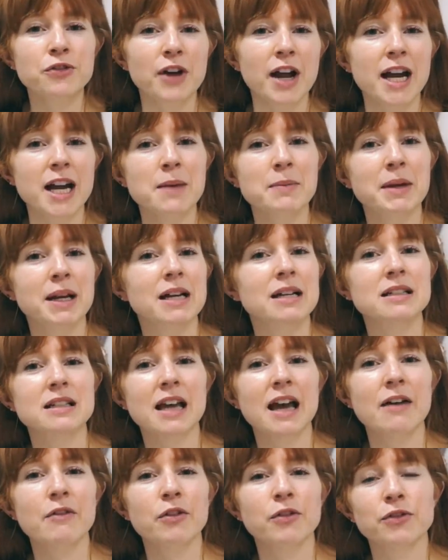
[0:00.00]
Friday, because I
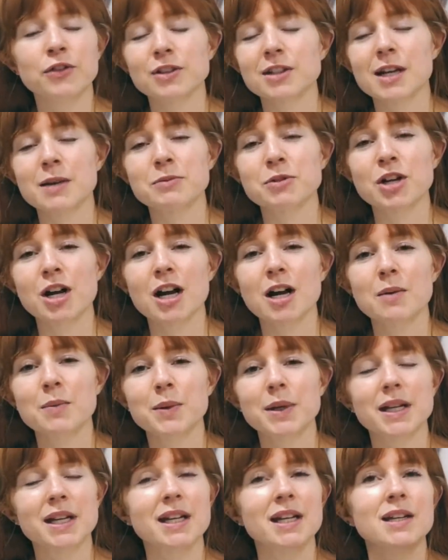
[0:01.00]
have a full-time job,
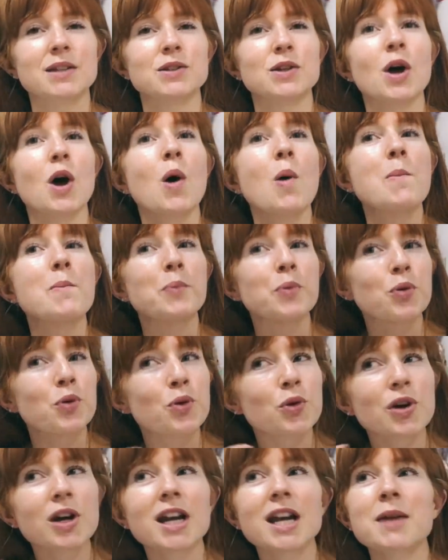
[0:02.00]
is
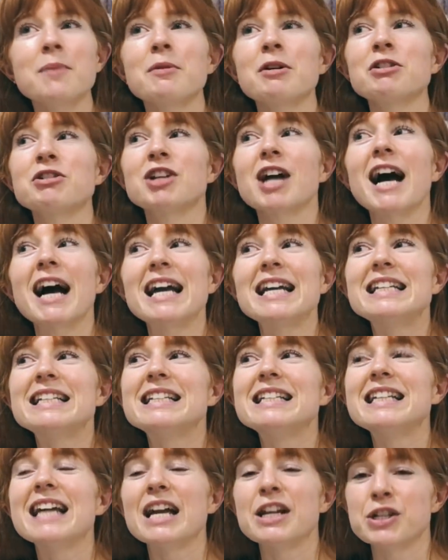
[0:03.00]
pretty much
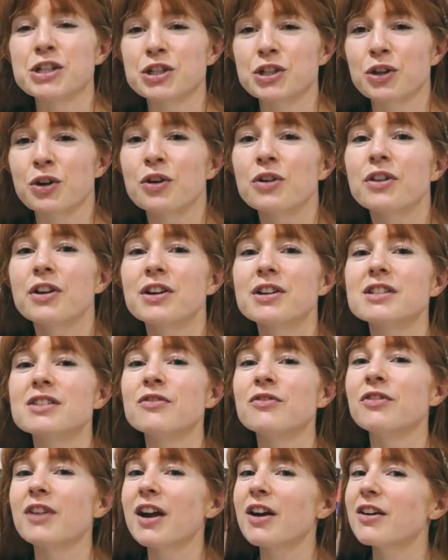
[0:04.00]
identical. There's
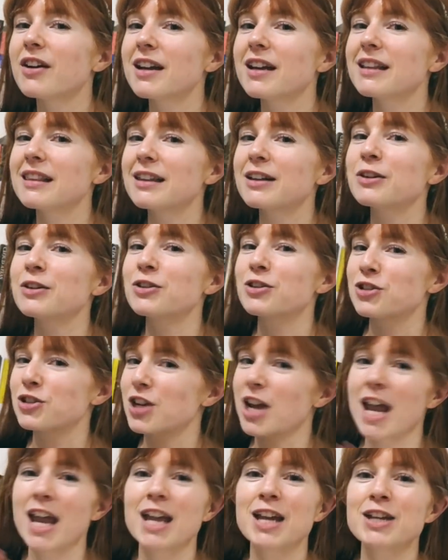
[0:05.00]
very little
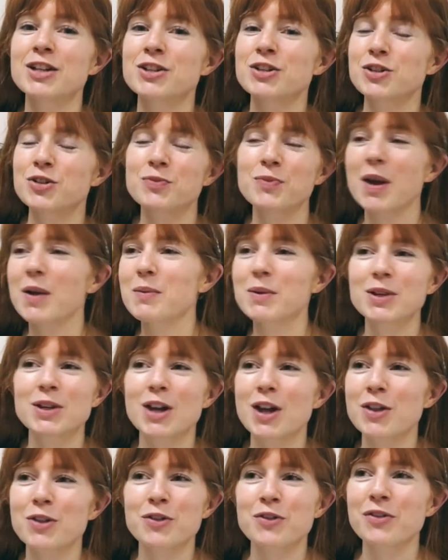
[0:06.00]
change my
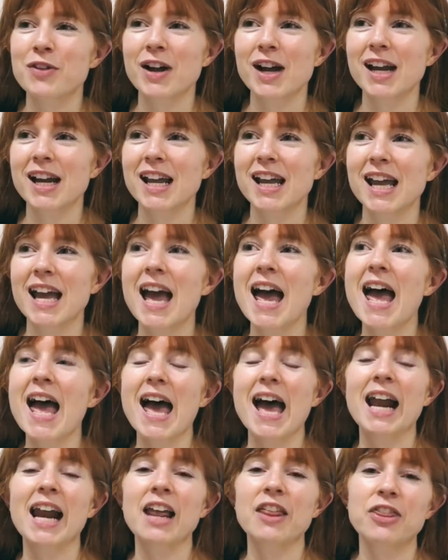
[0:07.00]
Monday through Friday,
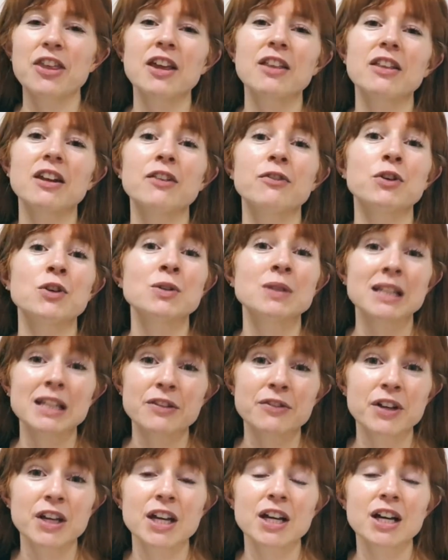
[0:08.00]
and I think that if you
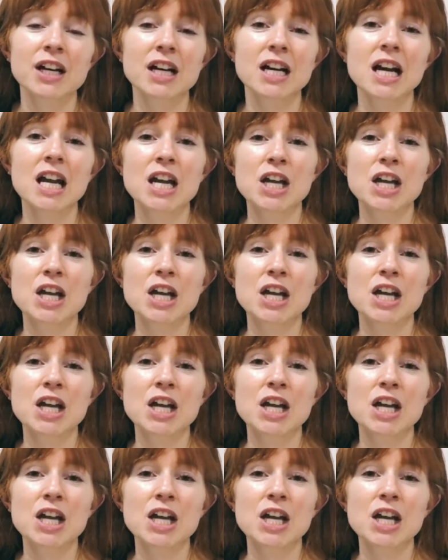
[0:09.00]
live here